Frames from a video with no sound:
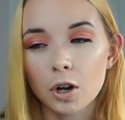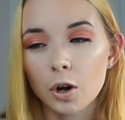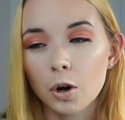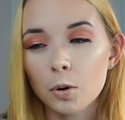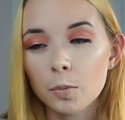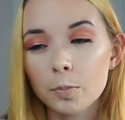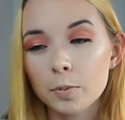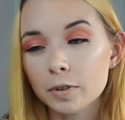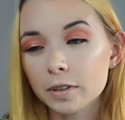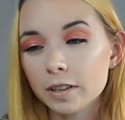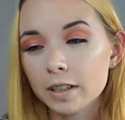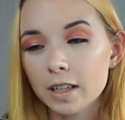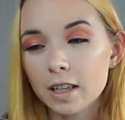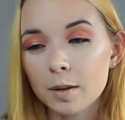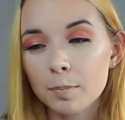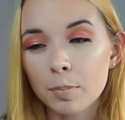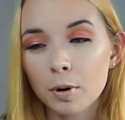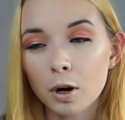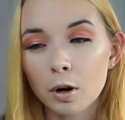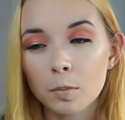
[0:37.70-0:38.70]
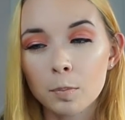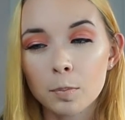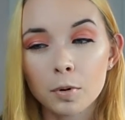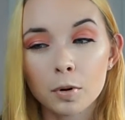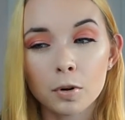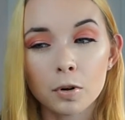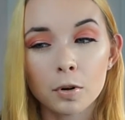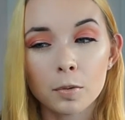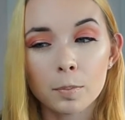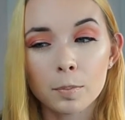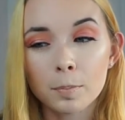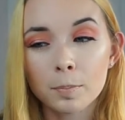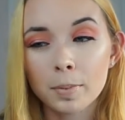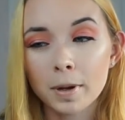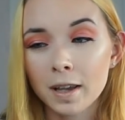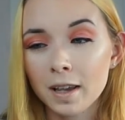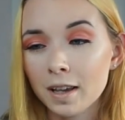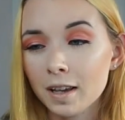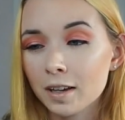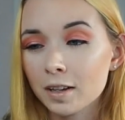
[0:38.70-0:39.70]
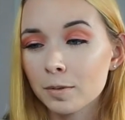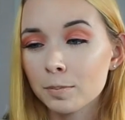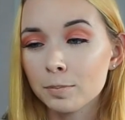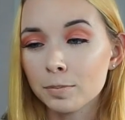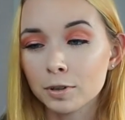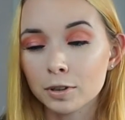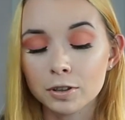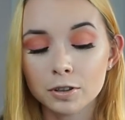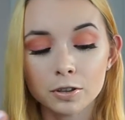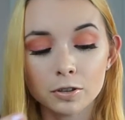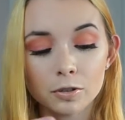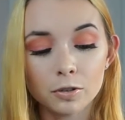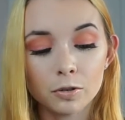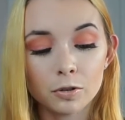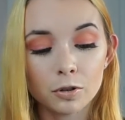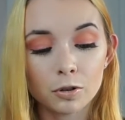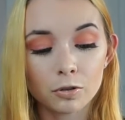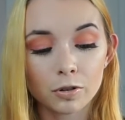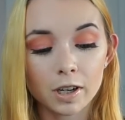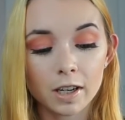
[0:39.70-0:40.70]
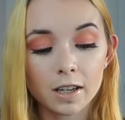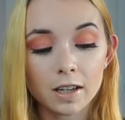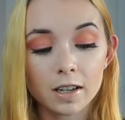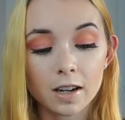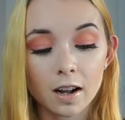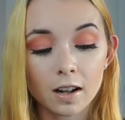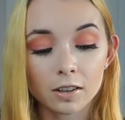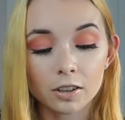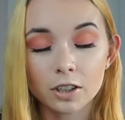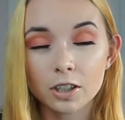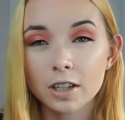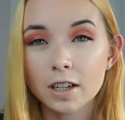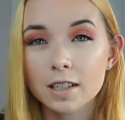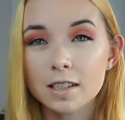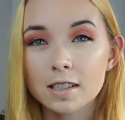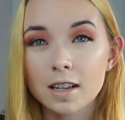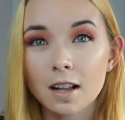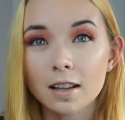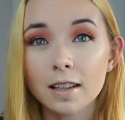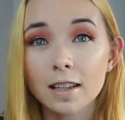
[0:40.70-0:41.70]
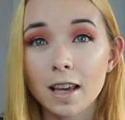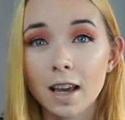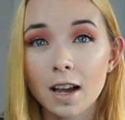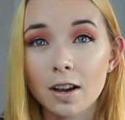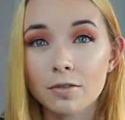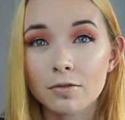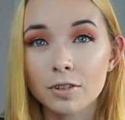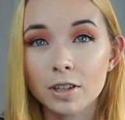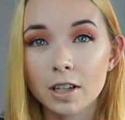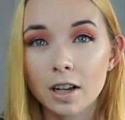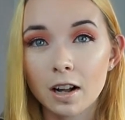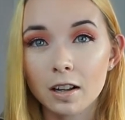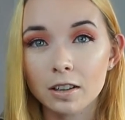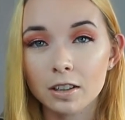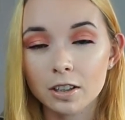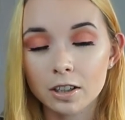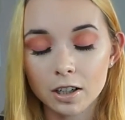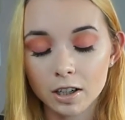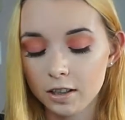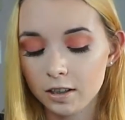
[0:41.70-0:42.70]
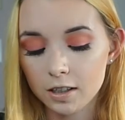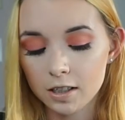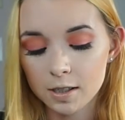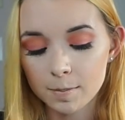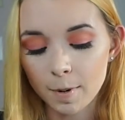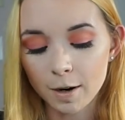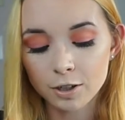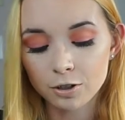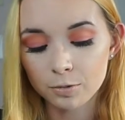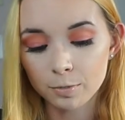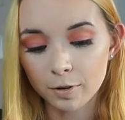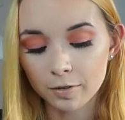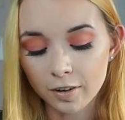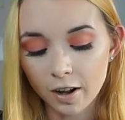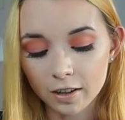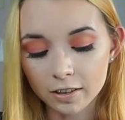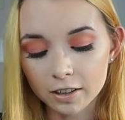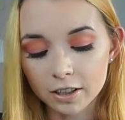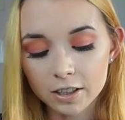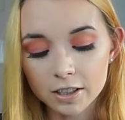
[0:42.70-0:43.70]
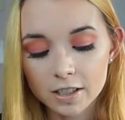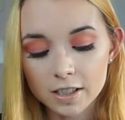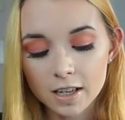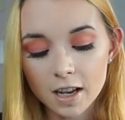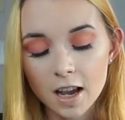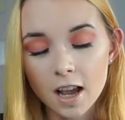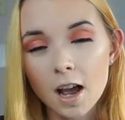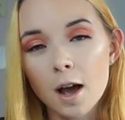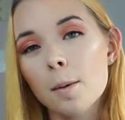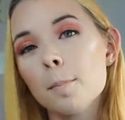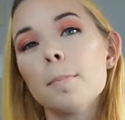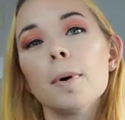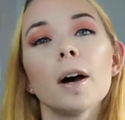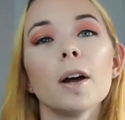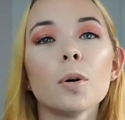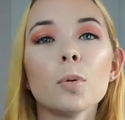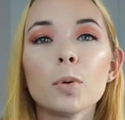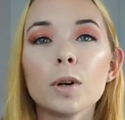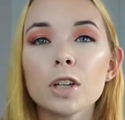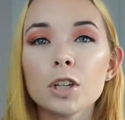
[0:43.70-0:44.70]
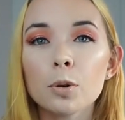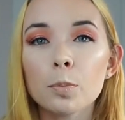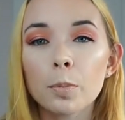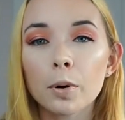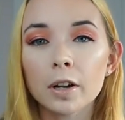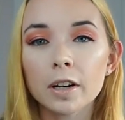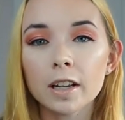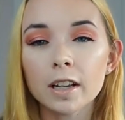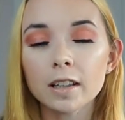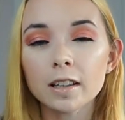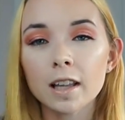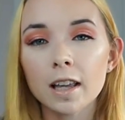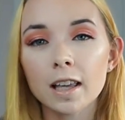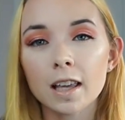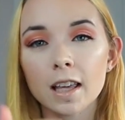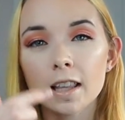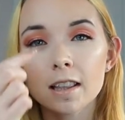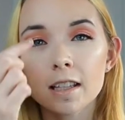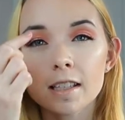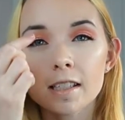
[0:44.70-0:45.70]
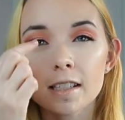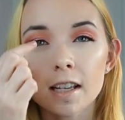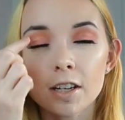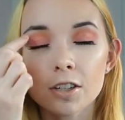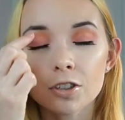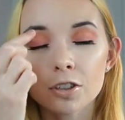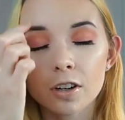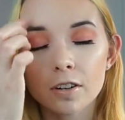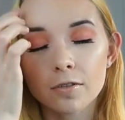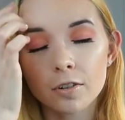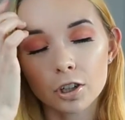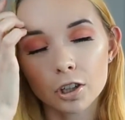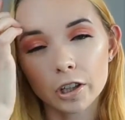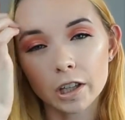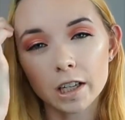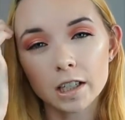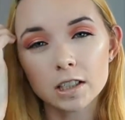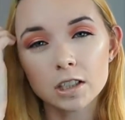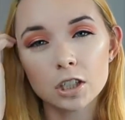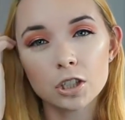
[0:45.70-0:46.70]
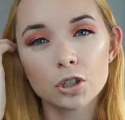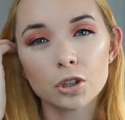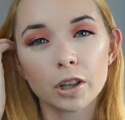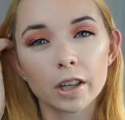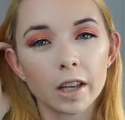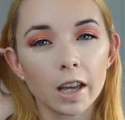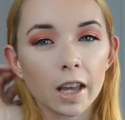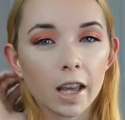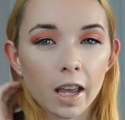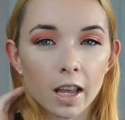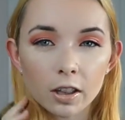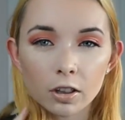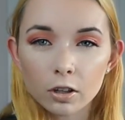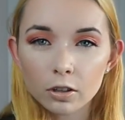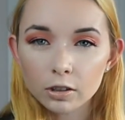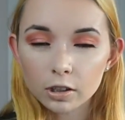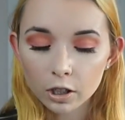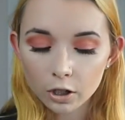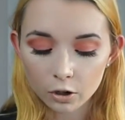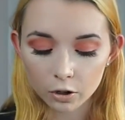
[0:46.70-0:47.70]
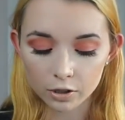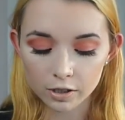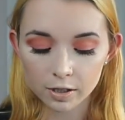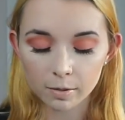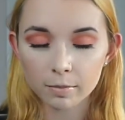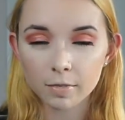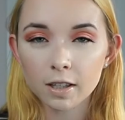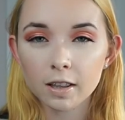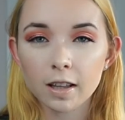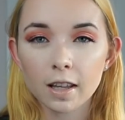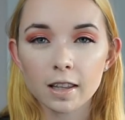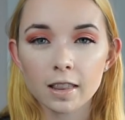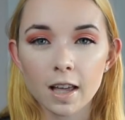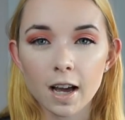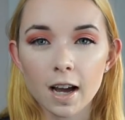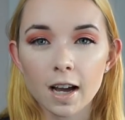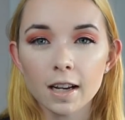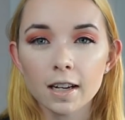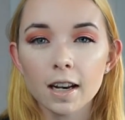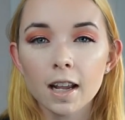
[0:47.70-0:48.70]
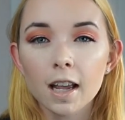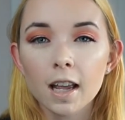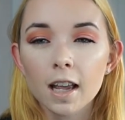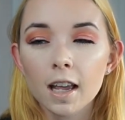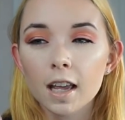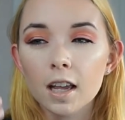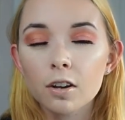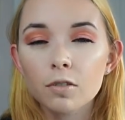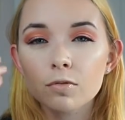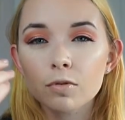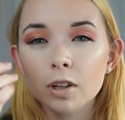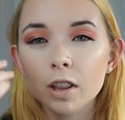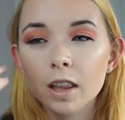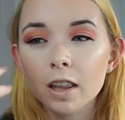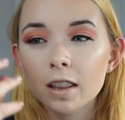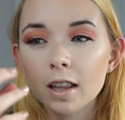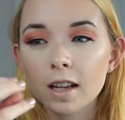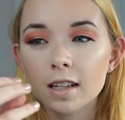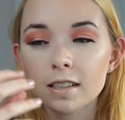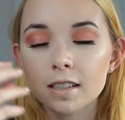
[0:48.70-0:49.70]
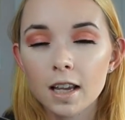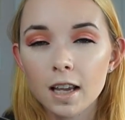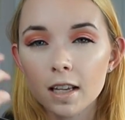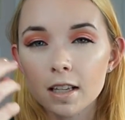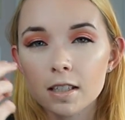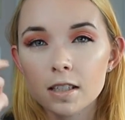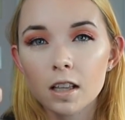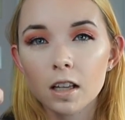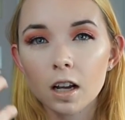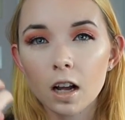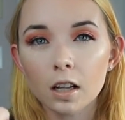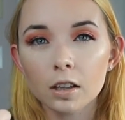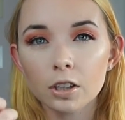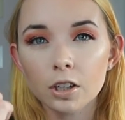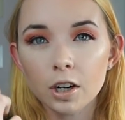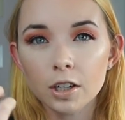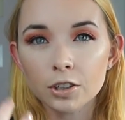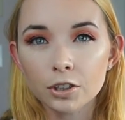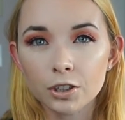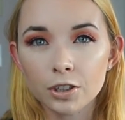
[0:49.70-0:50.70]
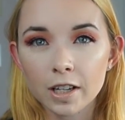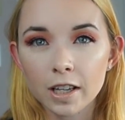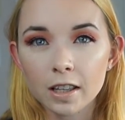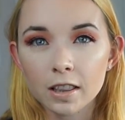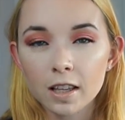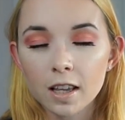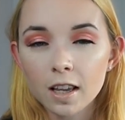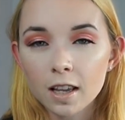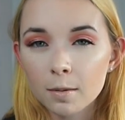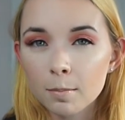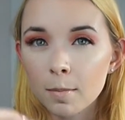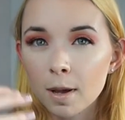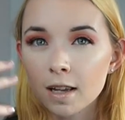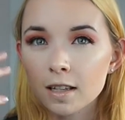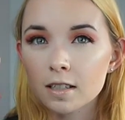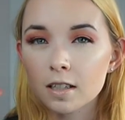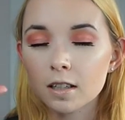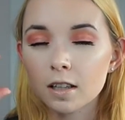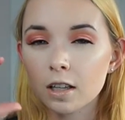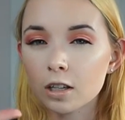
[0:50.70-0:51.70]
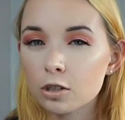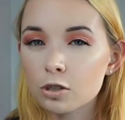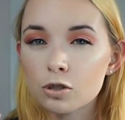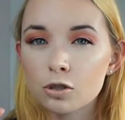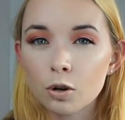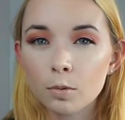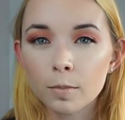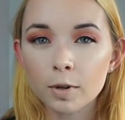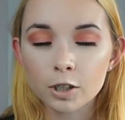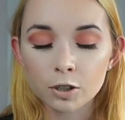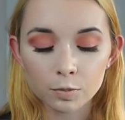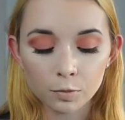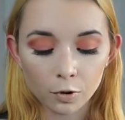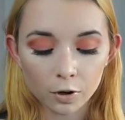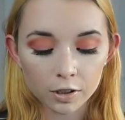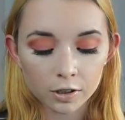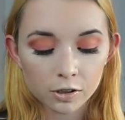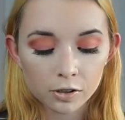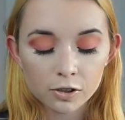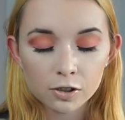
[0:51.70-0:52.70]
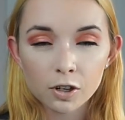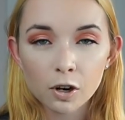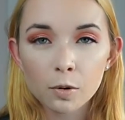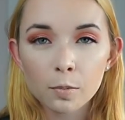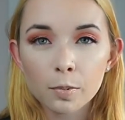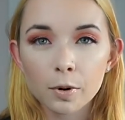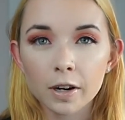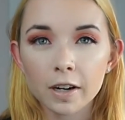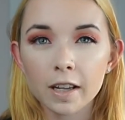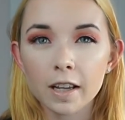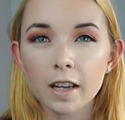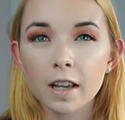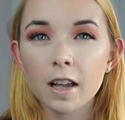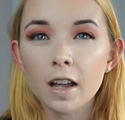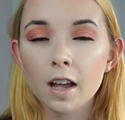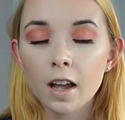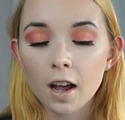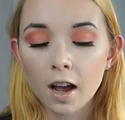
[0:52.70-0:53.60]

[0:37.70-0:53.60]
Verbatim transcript: opaly, purple, pink, blue, green color. It's got like every color in the spectrum of colors but when you put it like in the center of your lid to do like a halo look or something like that, it really like takes the color underneath it and makes it like so much more. It's so pretty.